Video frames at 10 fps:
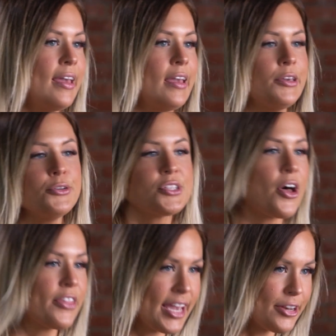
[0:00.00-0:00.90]
It used
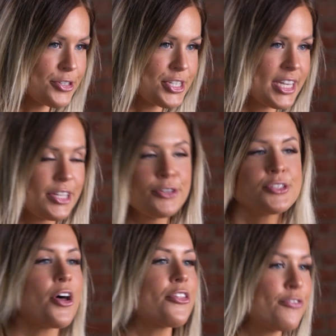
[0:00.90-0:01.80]
all the energy, it
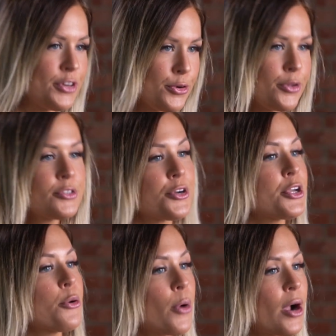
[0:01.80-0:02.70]
used all the fuel during your